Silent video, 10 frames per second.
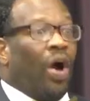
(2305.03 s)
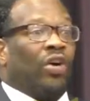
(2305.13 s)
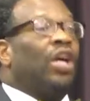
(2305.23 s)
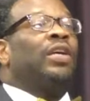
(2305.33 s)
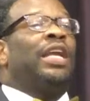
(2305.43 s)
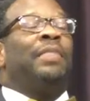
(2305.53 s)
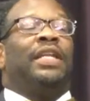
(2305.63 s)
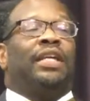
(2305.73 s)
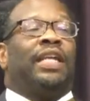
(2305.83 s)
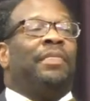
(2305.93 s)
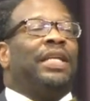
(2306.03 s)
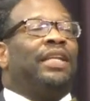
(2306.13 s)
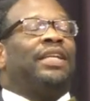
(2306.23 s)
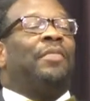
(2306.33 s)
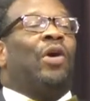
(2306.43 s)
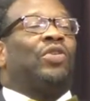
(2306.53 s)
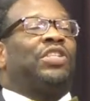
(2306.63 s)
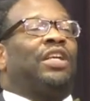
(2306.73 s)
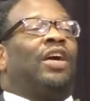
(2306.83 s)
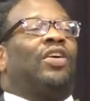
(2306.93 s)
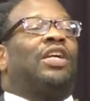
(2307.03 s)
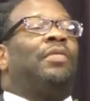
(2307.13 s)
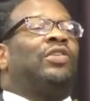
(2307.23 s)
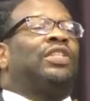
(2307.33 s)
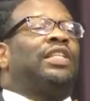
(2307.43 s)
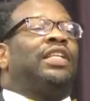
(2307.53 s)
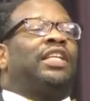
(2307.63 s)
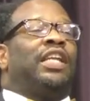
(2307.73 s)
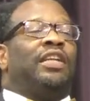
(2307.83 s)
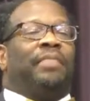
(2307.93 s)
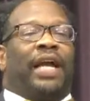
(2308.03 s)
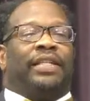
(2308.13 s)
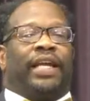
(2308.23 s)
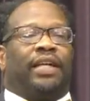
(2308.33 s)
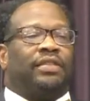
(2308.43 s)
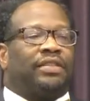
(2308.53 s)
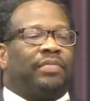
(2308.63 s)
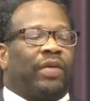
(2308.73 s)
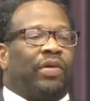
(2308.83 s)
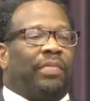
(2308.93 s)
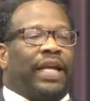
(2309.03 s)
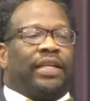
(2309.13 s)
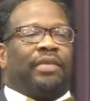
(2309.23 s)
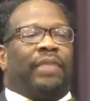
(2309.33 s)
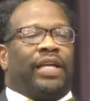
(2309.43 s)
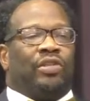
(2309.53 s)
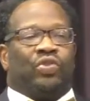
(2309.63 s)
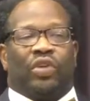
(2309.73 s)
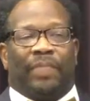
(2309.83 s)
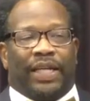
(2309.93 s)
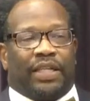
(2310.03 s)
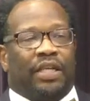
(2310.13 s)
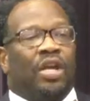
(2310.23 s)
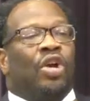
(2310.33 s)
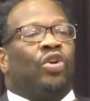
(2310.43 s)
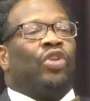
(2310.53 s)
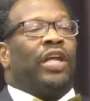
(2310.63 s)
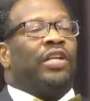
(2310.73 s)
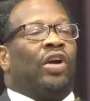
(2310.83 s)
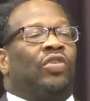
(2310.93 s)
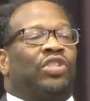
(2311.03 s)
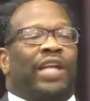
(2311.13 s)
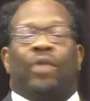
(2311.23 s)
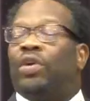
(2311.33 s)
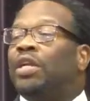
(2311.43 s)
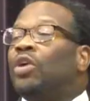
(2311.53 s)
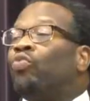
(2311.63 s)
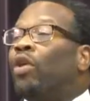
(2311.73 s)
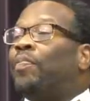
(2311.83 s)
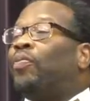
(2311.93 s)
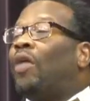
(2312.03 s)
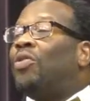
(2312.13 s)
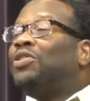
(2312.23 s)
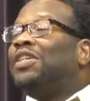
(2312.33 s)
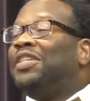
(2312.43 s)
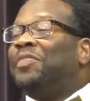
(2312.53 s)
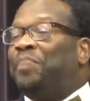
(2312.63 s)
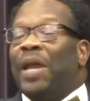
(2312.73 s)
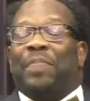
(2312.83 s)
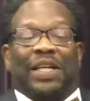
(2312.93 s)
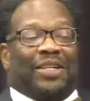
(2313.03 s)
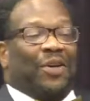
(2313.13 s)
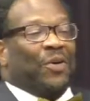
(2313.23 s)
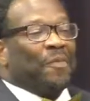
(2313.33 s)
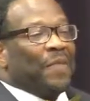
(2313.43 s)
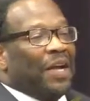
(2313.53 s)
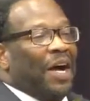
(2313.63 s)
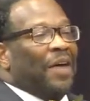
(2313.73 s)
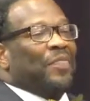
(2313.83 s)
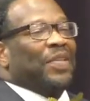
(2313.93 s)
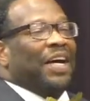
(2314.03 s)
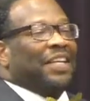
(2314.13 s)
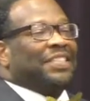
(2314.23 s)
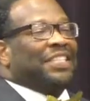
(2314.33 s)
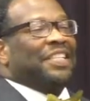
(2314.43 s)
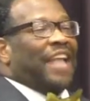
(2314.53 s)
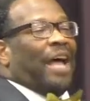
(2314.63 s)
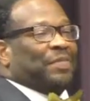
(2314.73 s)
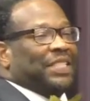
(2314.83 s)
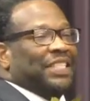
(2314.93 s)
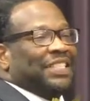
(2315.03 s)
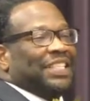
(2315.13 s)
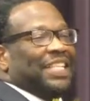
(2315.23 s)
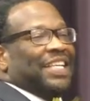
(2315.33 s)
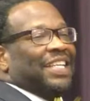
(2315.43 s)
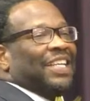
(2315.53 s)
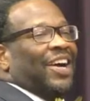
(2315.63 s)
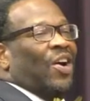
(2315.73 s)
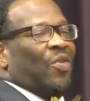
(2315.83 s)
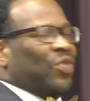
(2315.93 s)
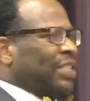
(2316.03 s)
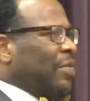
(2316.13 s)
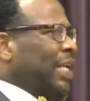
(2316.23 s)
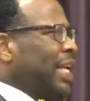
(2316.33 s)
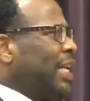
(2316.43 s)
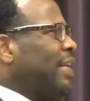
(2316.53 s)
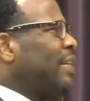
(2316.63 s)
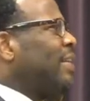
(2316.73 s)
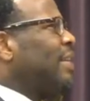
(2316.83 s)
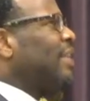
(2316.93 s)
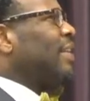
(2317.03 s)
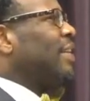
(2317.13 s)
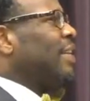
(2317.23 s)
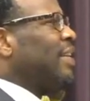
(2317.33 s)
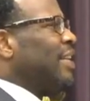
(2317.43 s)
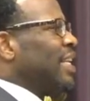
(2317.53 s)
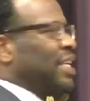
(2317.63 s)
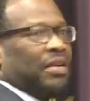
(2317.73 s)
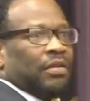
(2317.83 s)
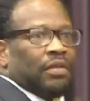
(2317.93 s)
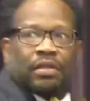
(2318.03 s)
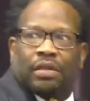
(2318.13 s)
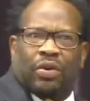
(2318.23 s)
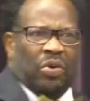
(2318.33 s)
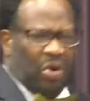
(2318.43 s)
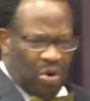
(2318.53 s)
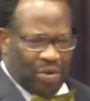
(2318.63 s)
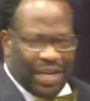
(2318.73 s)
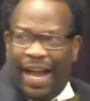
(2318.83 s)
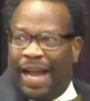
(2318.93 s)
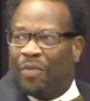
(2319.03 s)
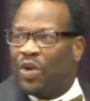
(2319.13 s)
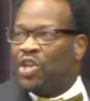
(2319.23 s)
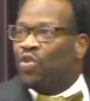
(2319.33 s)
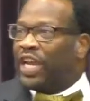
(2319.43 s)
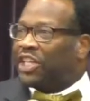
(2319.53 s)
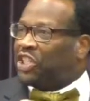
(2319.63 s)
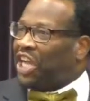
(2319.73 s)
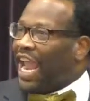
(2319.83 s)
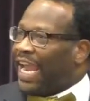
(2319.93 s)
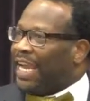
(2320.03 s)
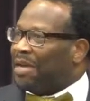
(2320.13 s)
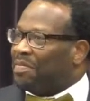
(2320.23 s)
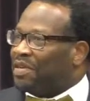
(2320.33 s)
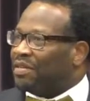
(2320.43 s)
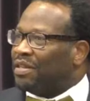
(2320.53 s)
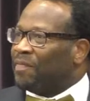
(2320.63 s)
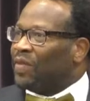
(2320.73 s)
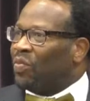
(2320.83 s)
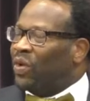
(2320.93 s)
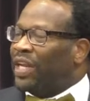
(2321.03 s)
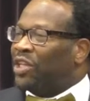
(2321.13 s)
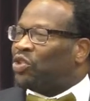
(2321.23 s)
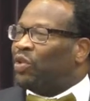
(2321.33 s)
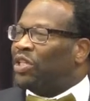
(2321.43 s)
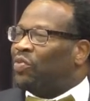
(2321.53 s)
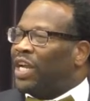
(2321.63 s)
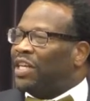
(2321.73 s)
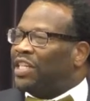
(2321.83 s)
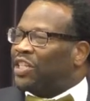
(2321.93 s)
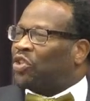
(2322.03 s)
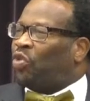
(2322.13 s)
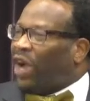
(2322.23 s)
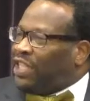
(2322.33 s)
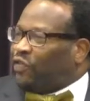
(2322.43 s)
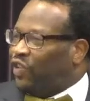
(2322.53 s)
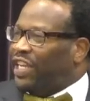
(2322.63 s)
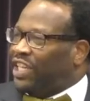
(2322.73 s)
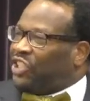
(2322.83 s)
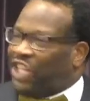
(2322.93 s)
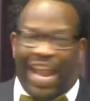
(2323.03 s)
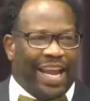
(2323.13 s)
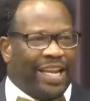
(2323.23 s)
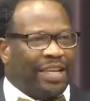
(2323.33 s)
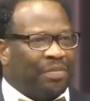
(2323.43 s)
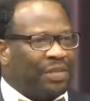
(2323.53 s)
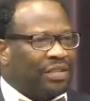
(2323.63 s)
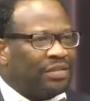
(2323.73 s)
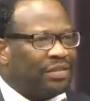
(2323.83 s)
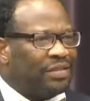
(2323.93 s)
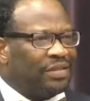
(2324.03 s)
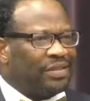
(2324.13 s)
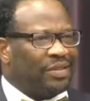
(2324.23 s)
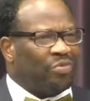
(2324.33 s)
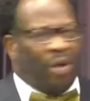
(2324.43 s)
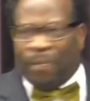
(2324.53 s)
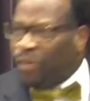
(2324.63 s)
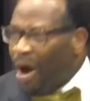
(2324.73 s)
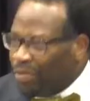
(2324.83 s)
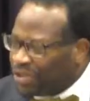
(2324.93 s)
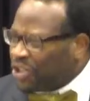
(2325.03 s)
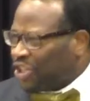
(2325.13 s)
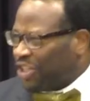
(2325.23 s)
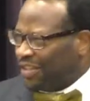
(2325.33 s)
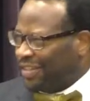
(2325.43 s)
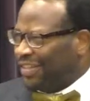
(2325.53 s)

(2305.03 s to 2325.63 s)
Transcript: Oh, give me the, give me, the, come on, she, oh, come on, sister, get in the mic now. Come, with the mic, and the mic loose up back there. Oh, there you go, she got one. Reproach the biblical uh, uh, synopsis. Shame. Oh, say what again. This grace, shame. Oh, God, when you get shamed when they treat when they disgracefully shamed, reproach.